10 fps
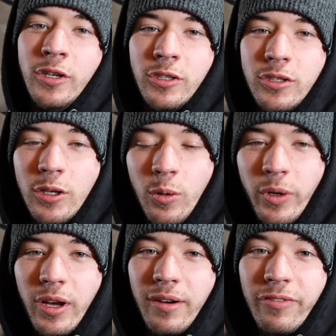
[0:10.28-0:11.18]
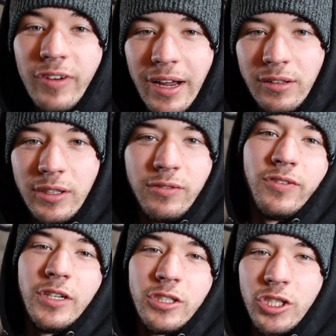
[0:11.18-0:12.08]
So we have finally
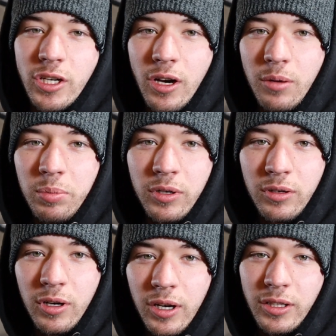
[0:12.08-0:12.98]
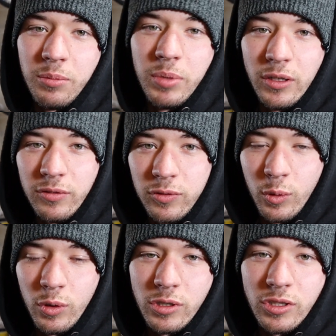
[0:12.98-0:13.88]
finished up the build
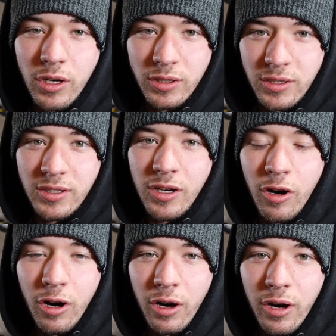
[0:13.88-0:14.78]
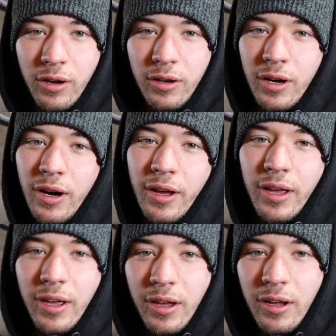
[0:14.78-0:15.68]
for Stas's car,
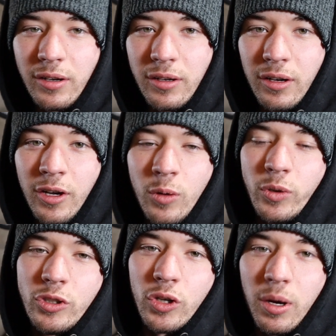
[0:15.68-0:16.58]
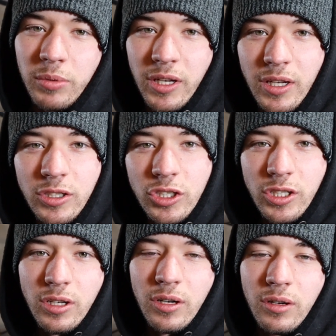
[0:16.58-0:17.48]
and we dropped the
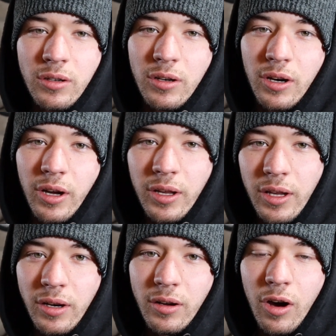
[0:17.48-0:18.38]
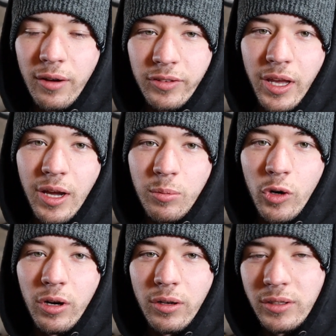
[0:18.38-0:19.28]
engine in off
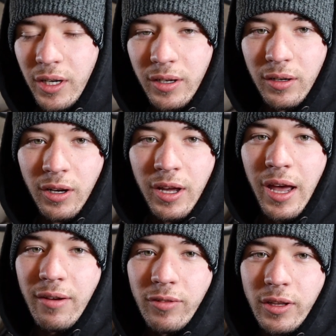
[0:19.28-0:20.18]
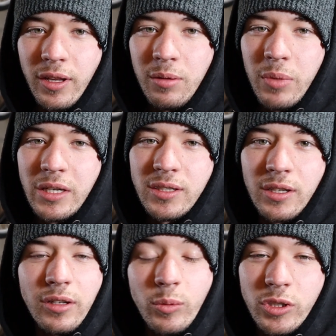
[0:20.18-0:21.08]
camera, done everything
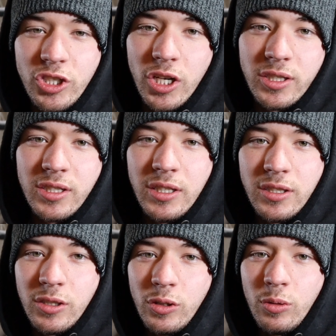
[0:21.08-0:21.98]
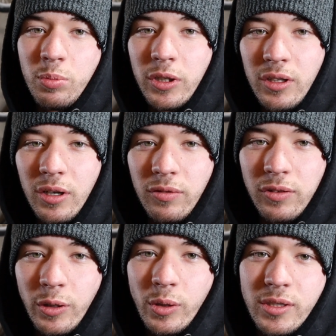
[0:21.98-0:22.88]
basically. We just need to put the
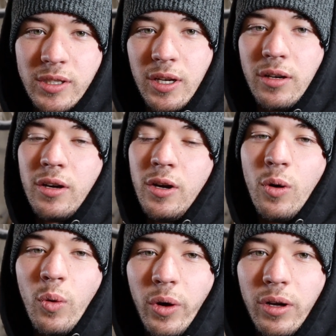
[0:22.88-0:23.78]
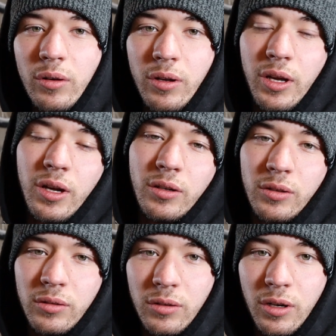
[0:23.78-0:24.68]
fluids in, oil and
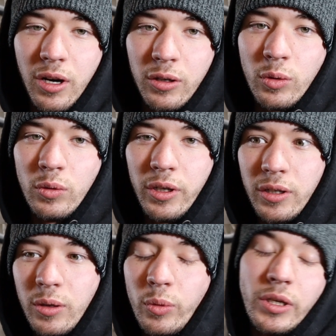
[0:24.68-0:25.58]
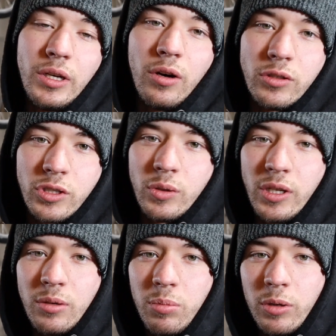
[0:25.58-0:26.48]
coolant, and we also
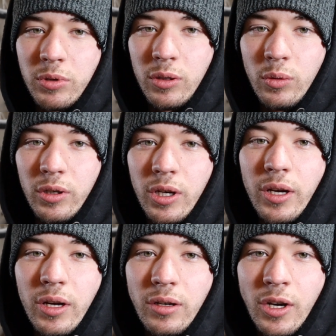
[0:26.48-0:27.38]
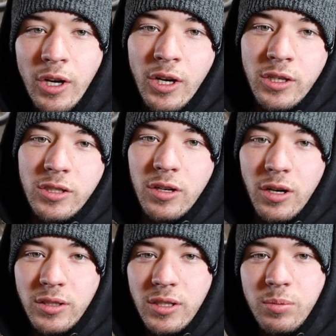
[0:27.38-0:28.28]
need to burp the coolant, and
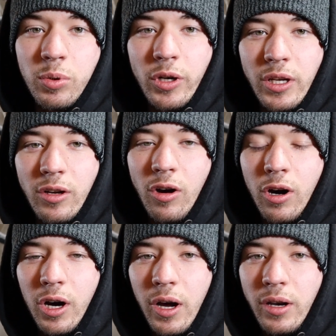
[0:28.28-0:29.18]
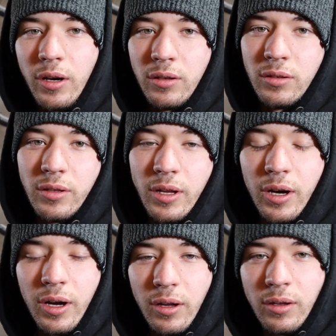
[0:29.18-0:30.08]
Stas is putting on
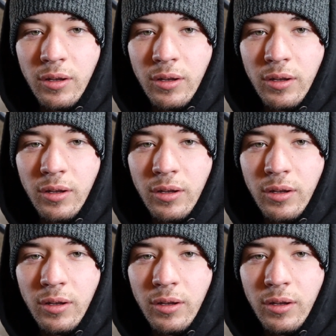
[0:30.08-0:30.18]
the